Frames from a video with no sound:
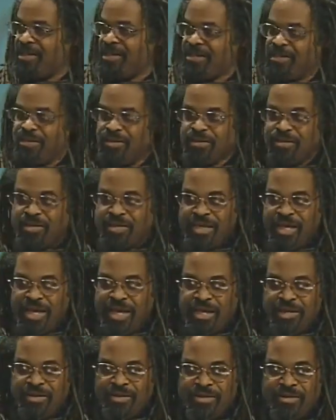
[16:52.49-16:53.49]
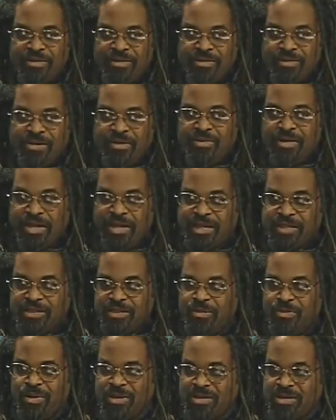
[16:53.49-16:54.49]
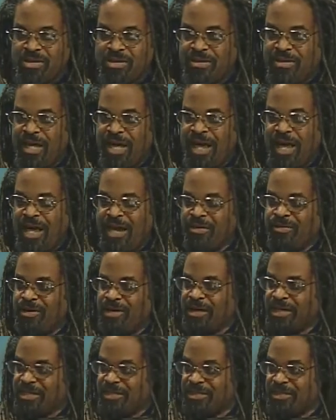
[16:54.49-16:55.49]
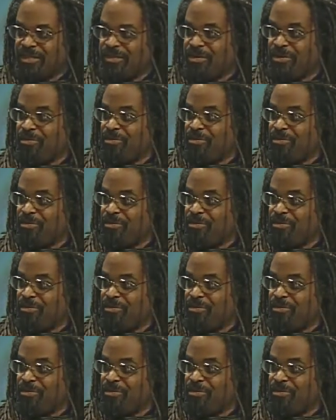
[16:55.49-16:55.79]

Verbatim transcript: you look at, okay, so what's the hiring history?